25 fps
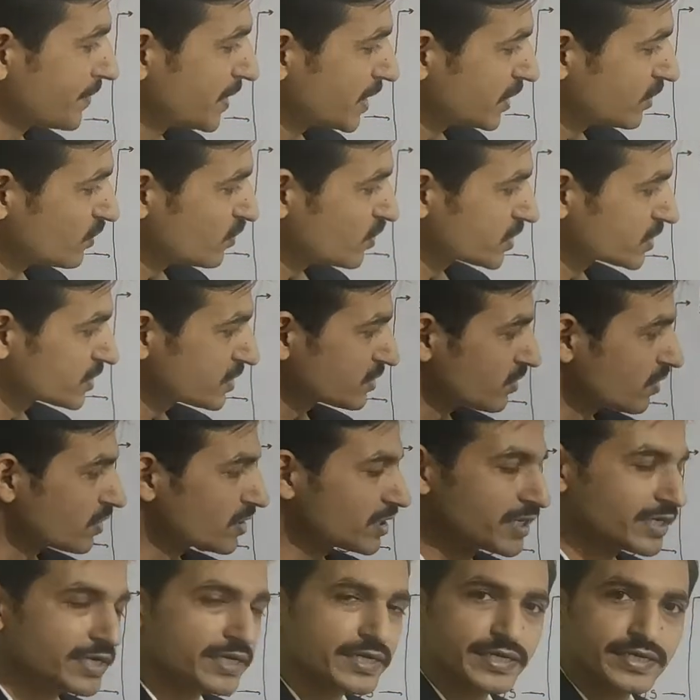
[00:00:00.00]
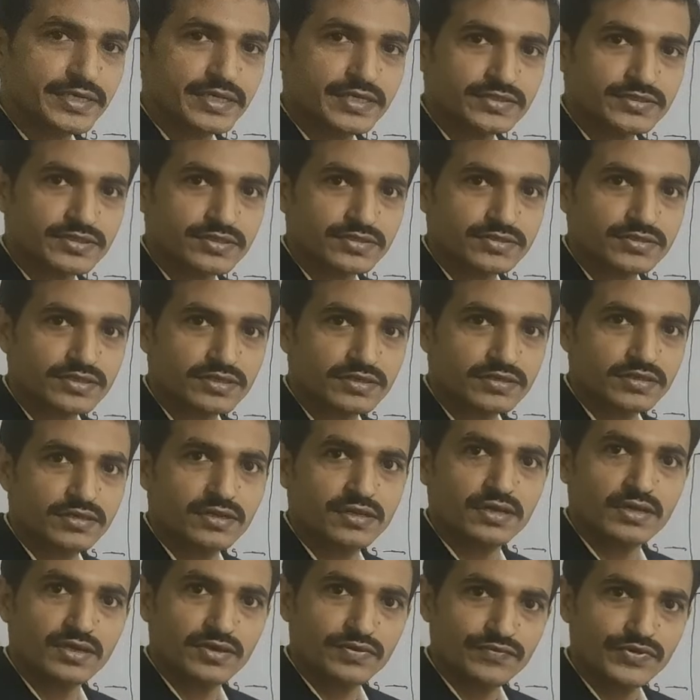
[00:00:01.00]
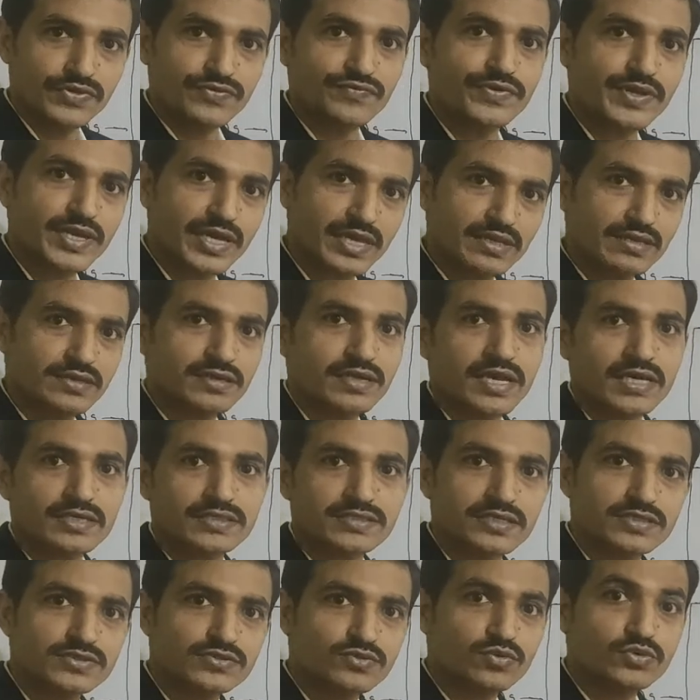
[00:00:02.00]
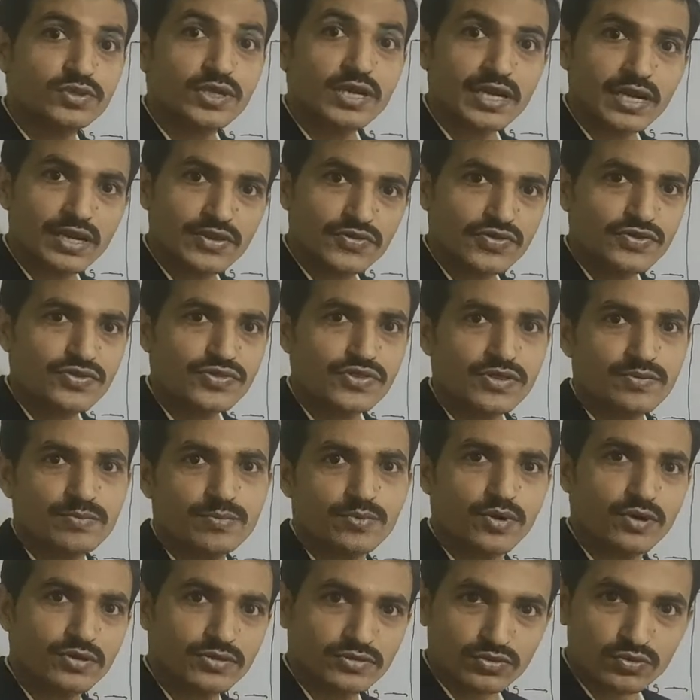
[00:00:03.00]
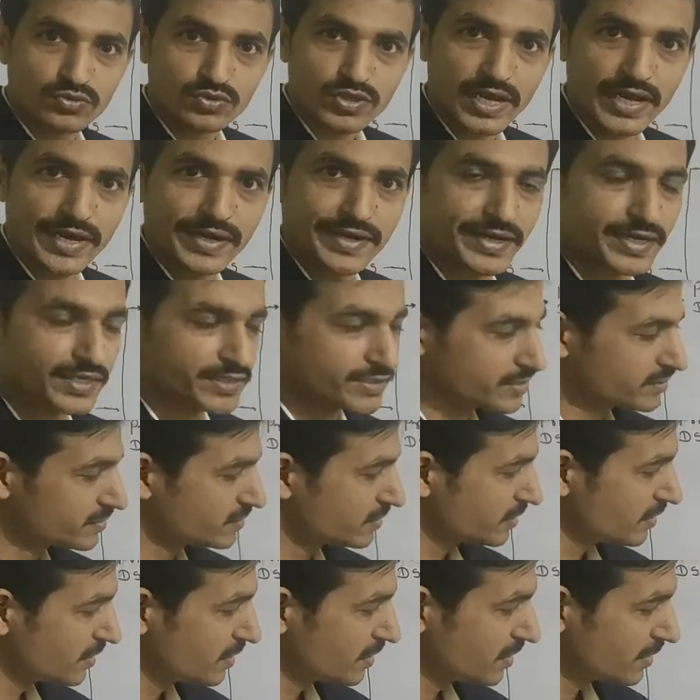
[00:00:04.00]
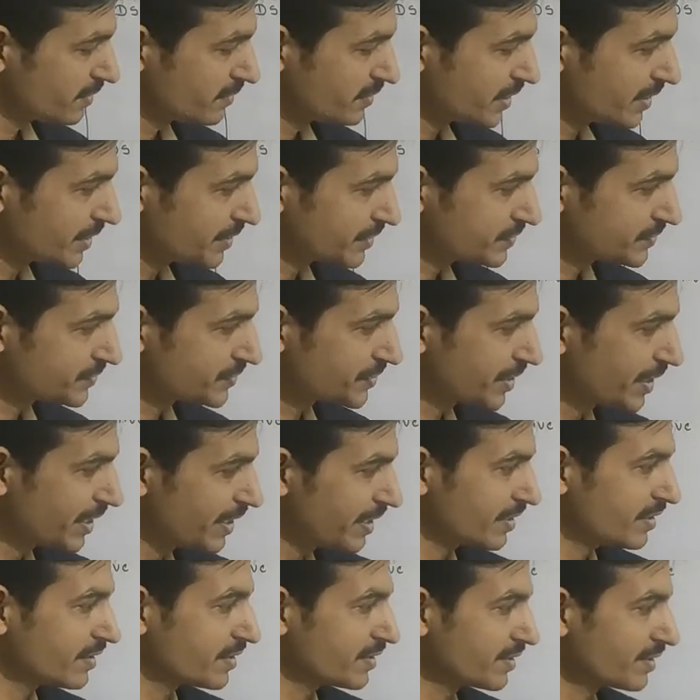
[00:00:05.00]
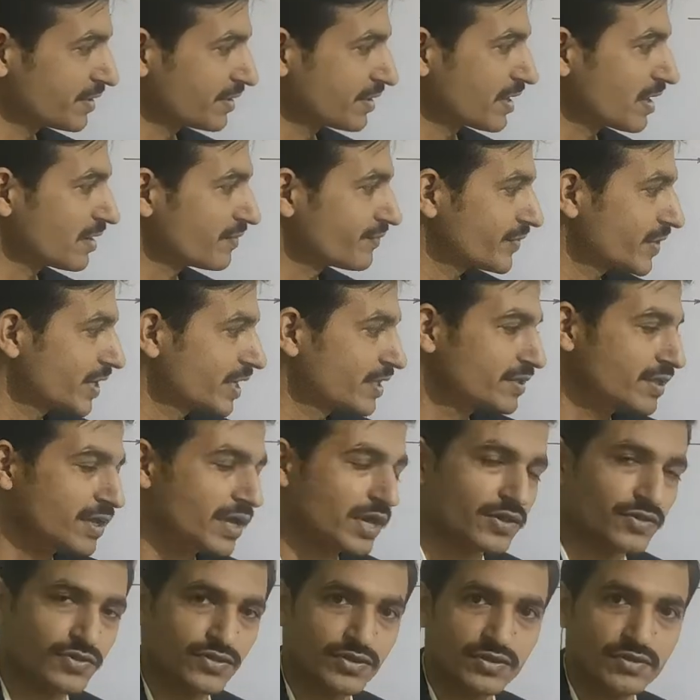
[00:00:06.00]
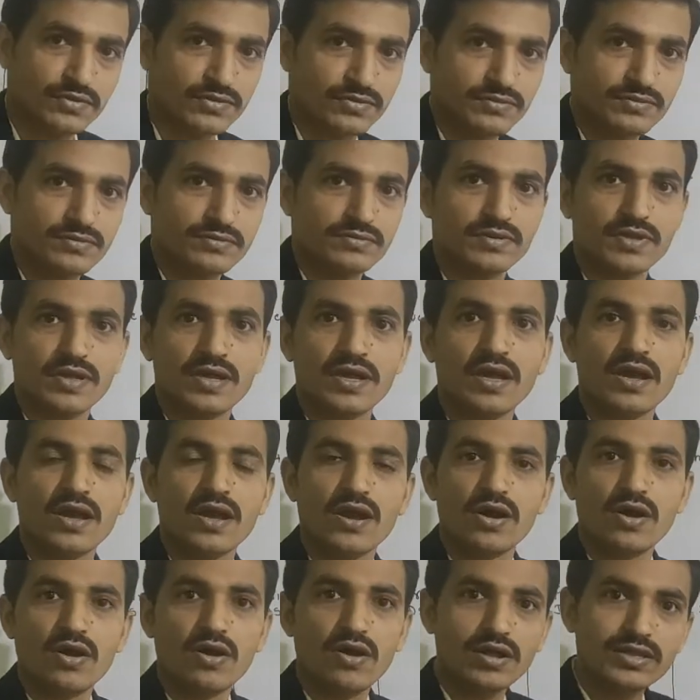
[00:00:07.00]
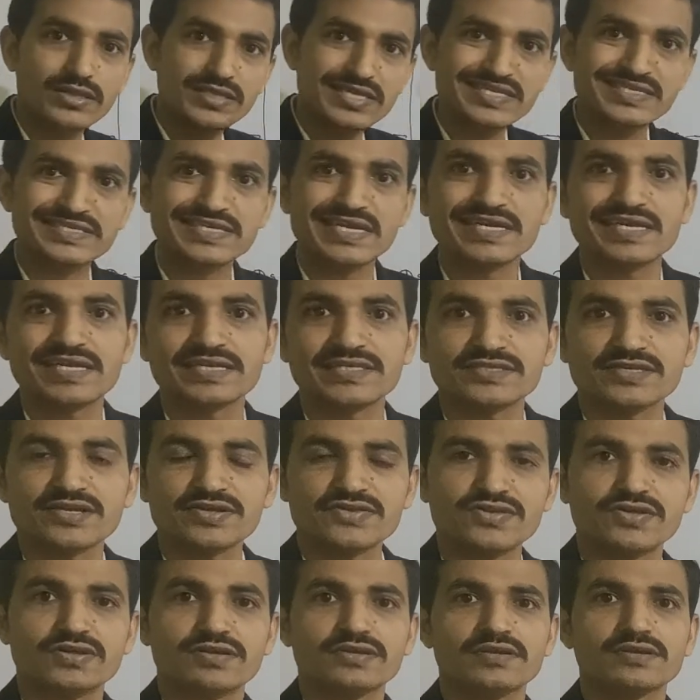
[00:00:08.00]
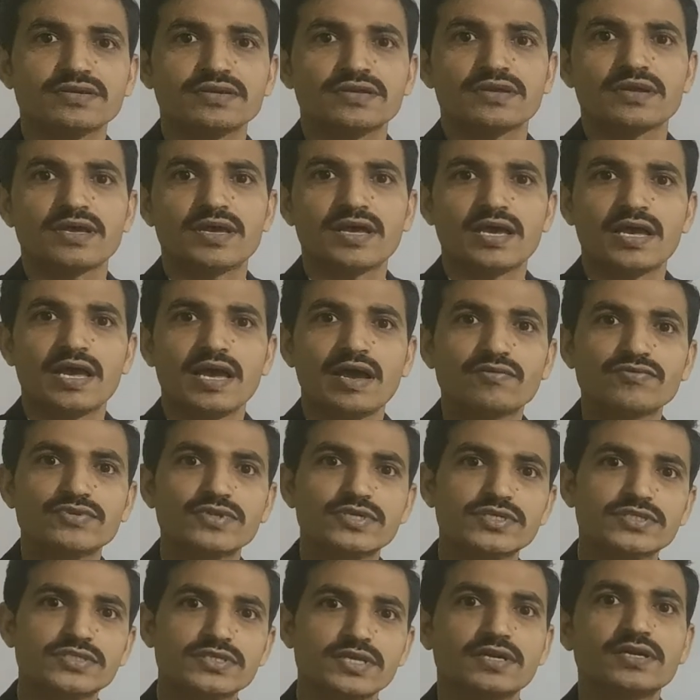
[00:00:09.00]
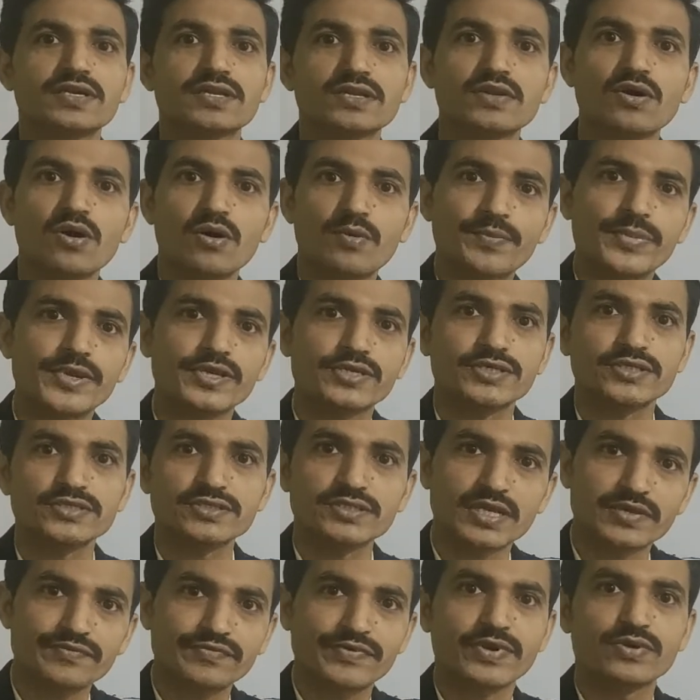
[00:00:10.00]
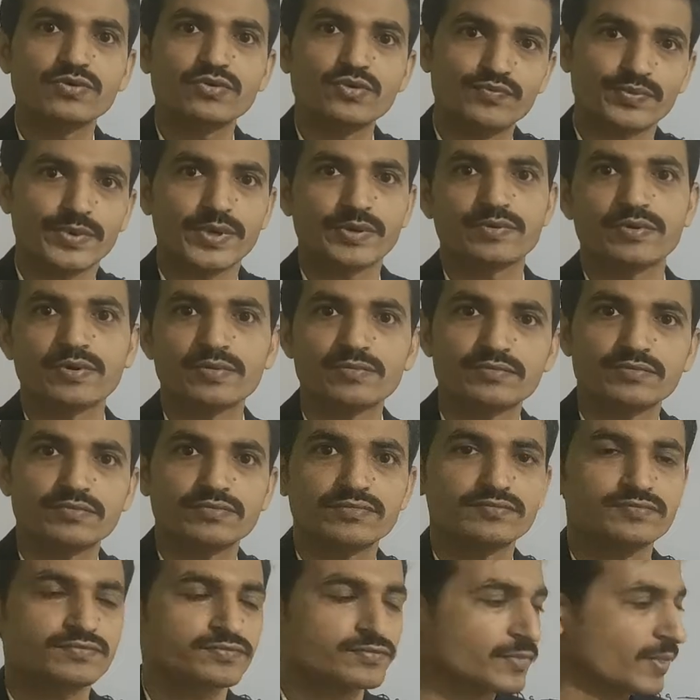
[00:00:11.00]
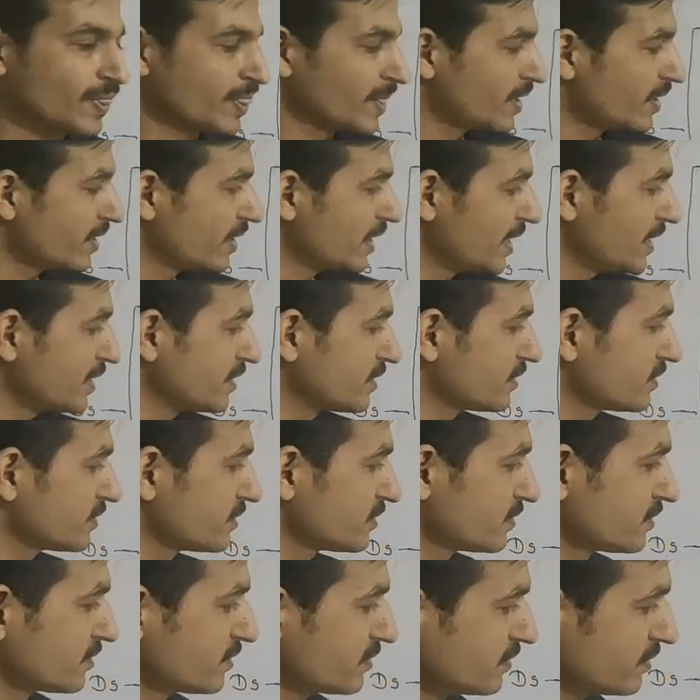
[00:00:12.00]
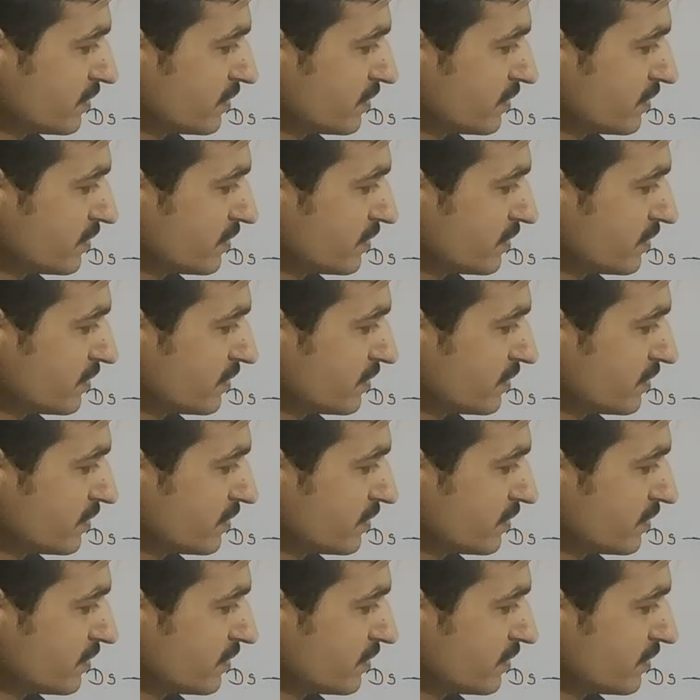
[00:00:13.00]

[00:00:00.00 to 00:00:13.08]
Coming towards the non-linear data structure, which we can access through the relationship or through the address, that is tree, graph and the hashing. All these data structure have the certain operations that we have to perform, like